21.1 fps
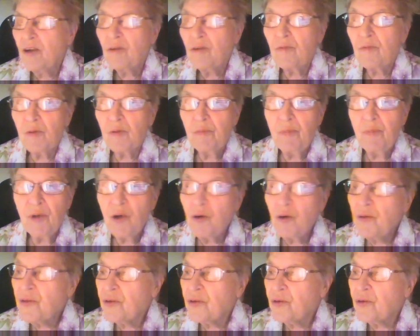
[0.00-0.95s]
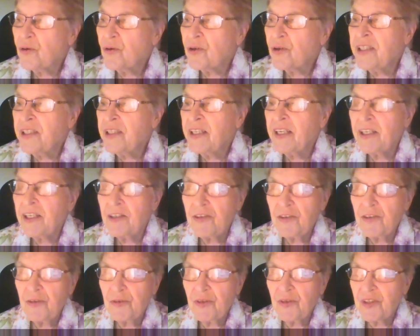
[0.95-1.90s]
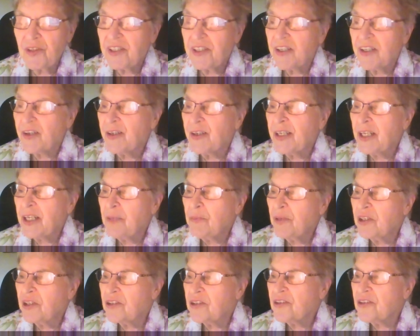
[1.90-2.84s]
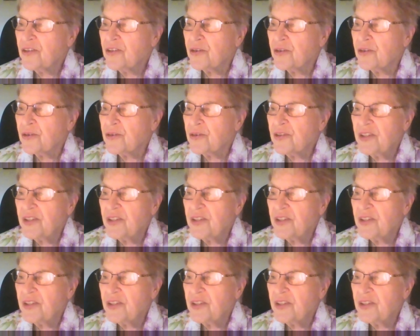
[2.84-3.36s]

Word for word: were both ordained Unitarian ministers